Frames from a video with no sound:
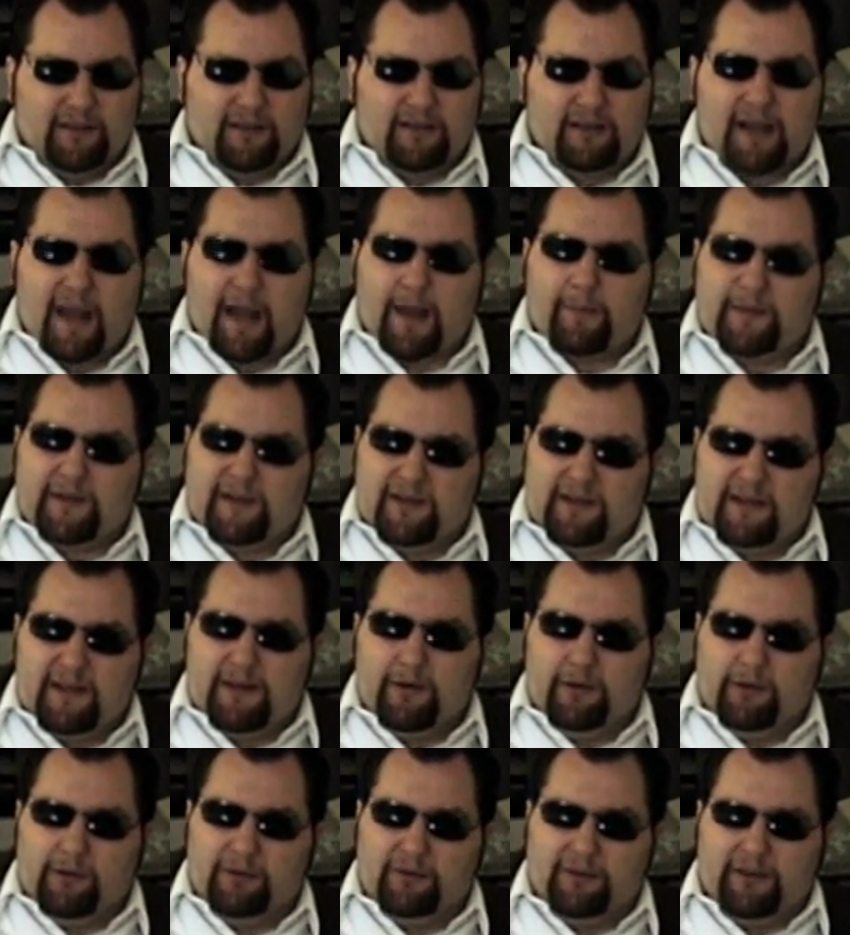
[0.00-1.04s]
Captain
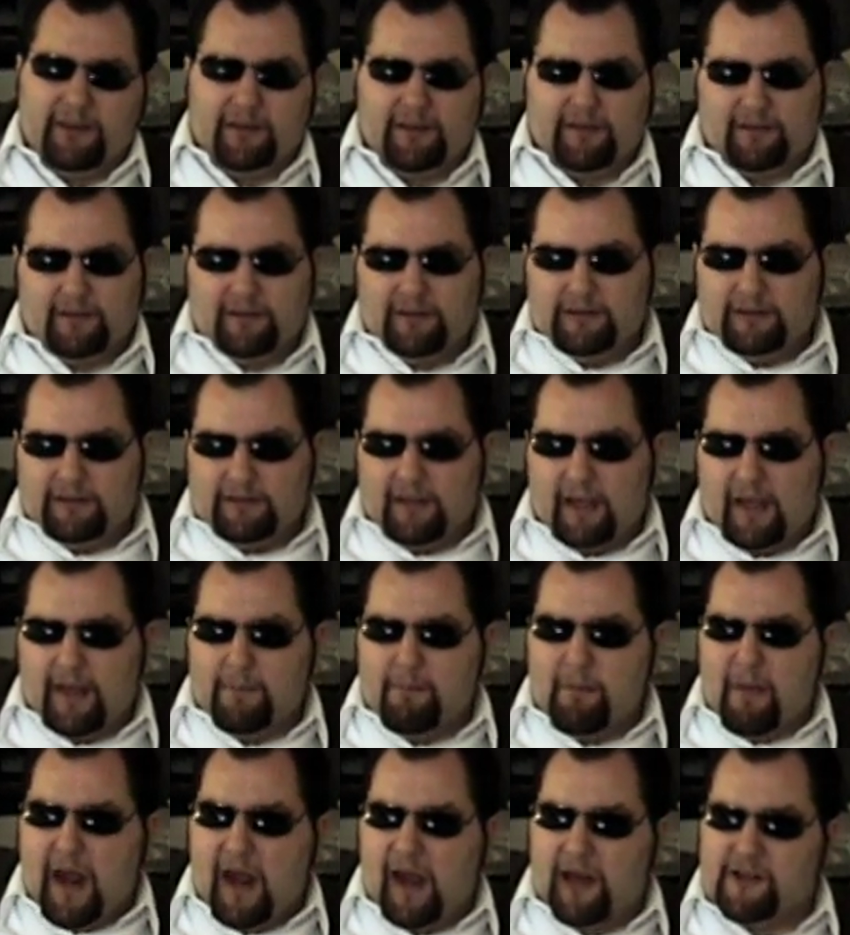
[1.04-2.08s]
Yield and
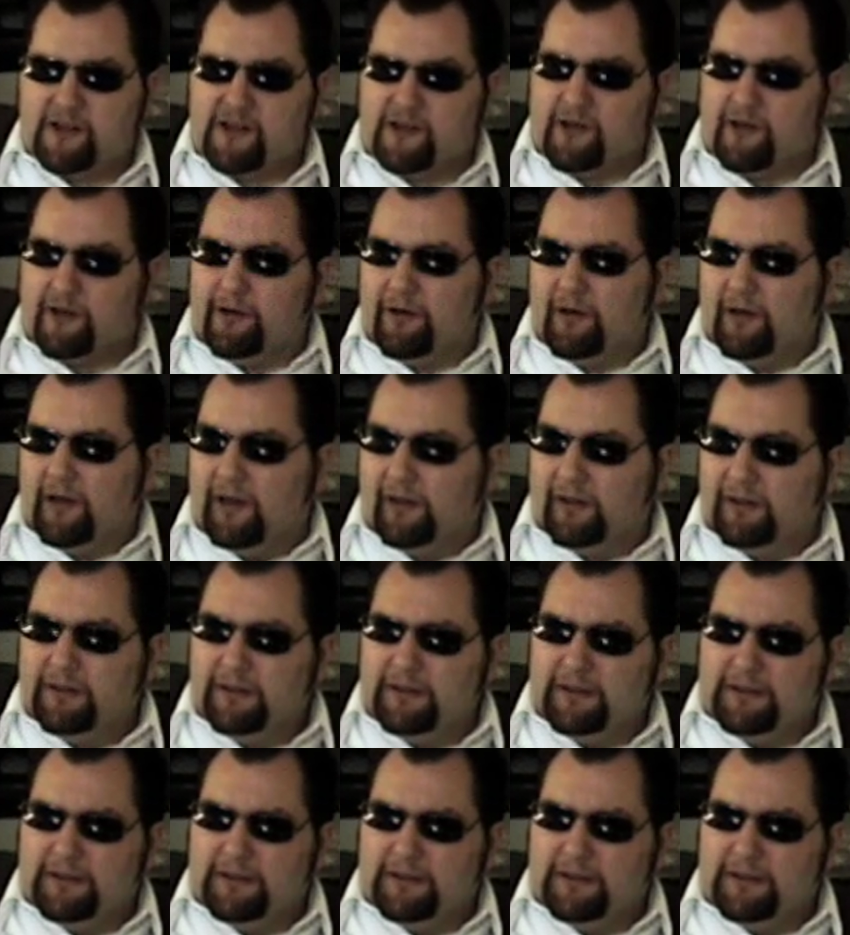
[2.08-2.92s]
Badger.